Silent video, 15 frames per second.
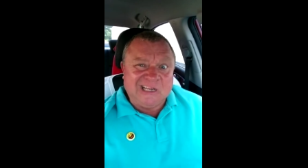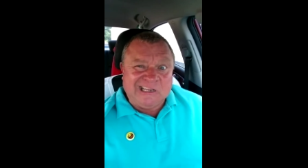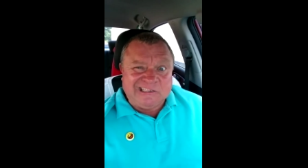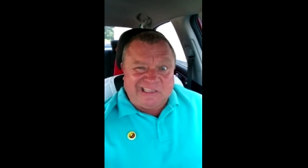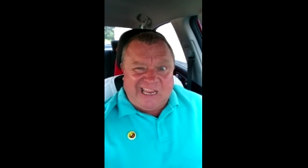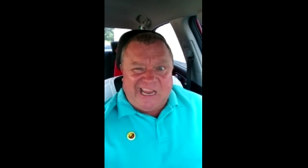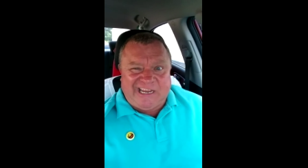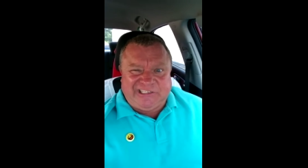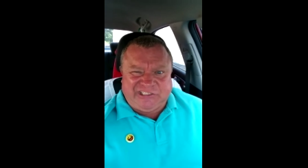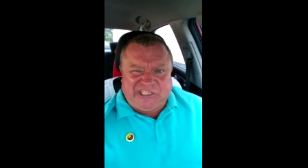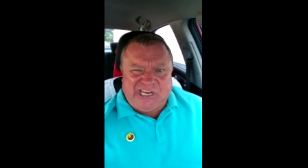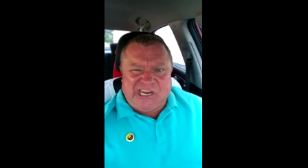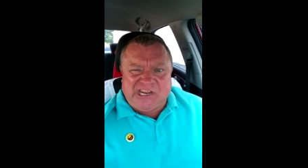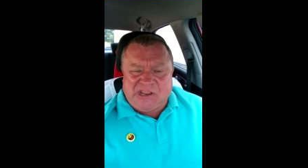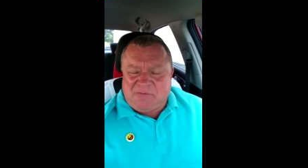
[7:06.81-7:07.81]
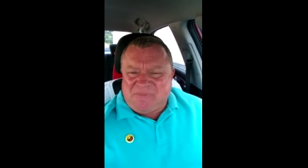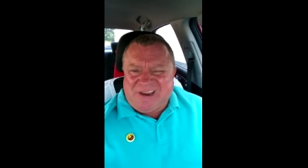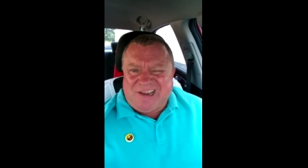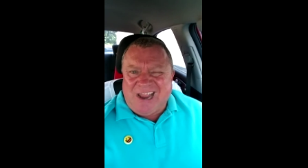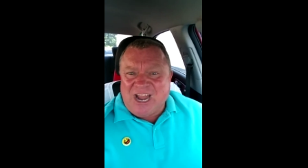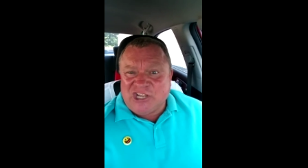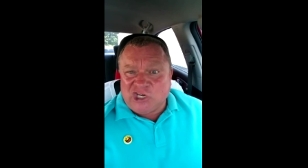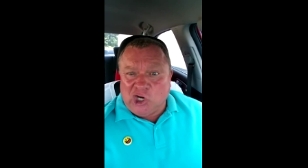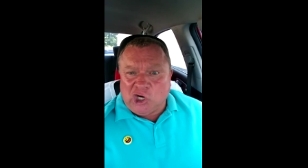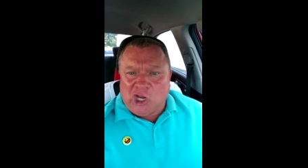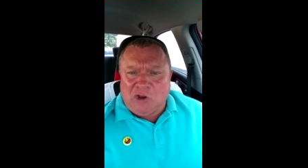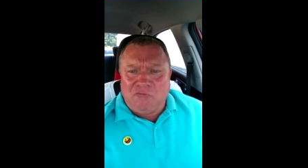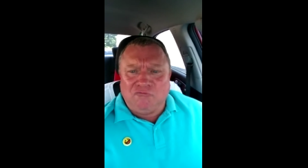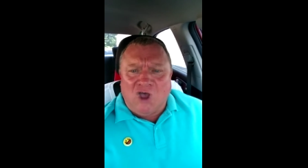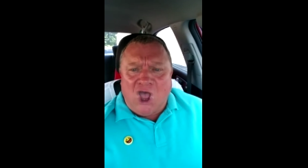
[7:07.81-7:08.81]
they cheated me, they took
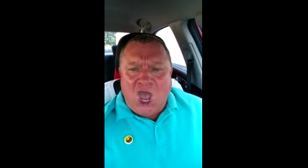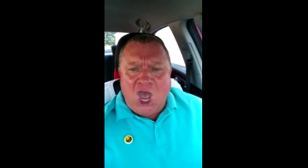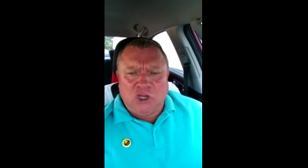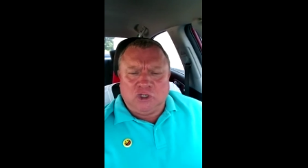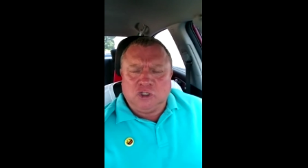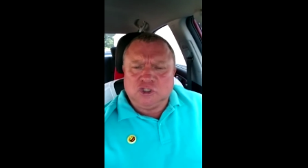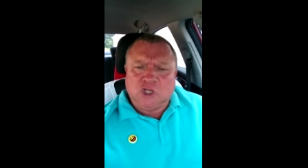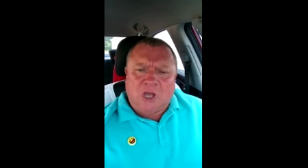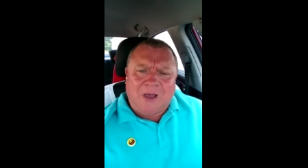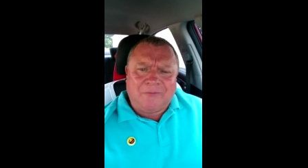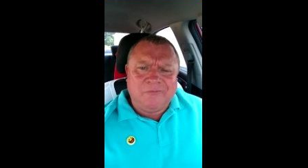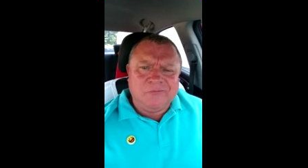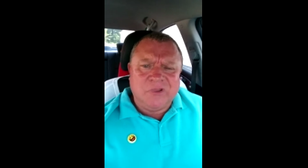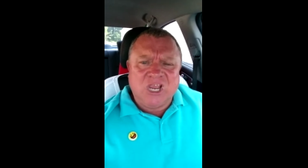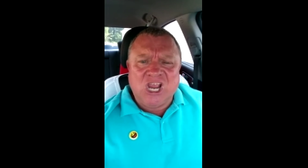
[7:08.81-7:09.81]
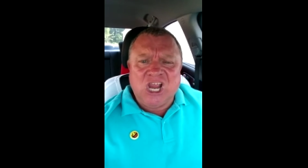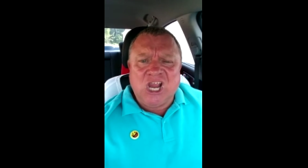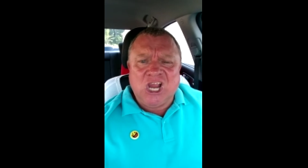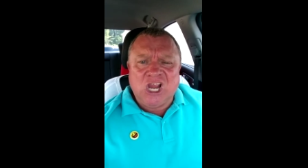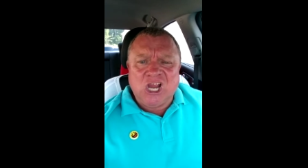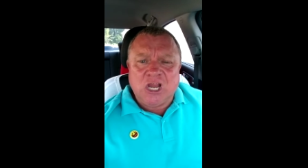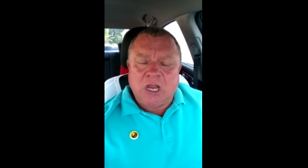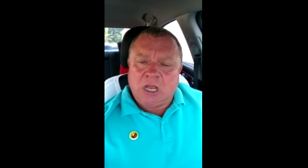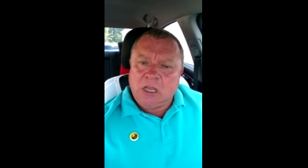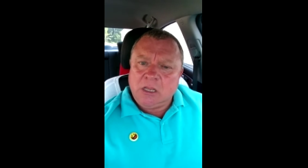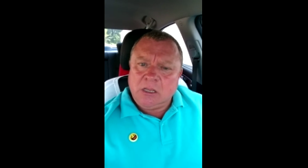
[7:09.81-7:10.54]
advantage of me?